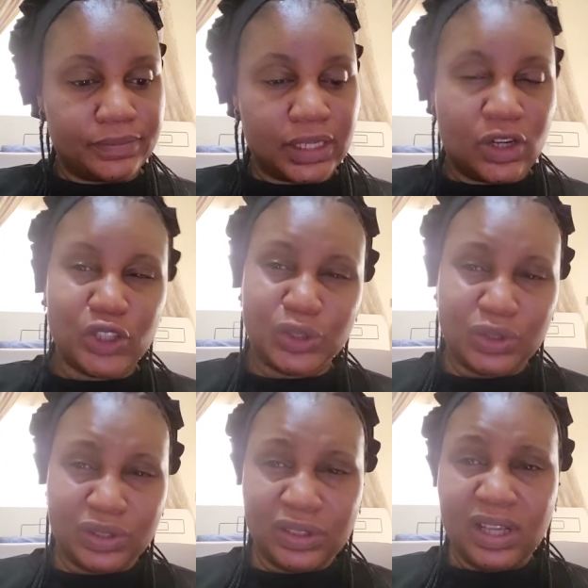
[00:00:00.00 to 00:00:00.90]

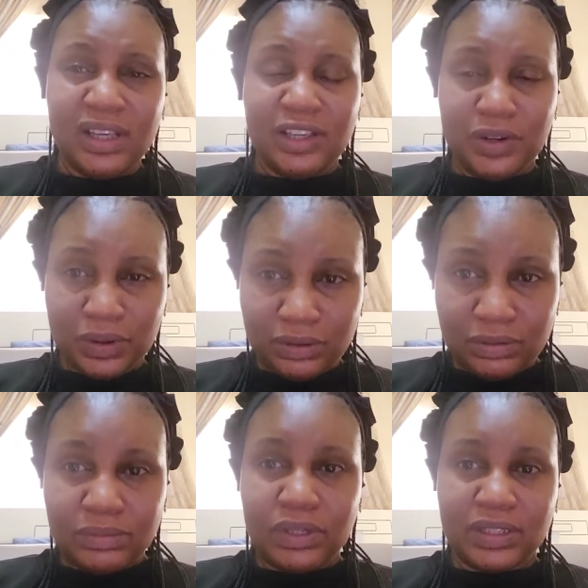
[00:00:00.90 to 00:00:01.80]
control,
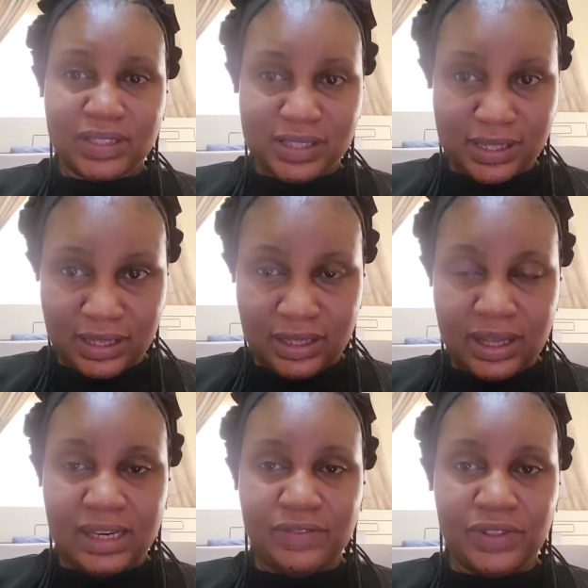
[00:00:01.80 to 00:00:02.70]
pregnancy
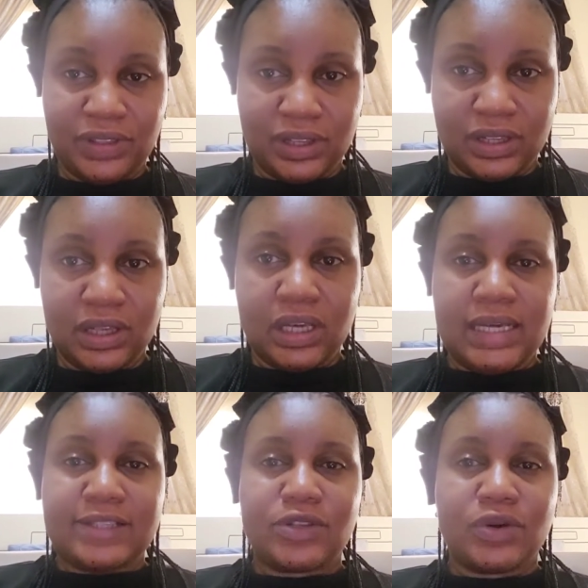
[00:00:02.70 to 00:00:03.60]
and everything. So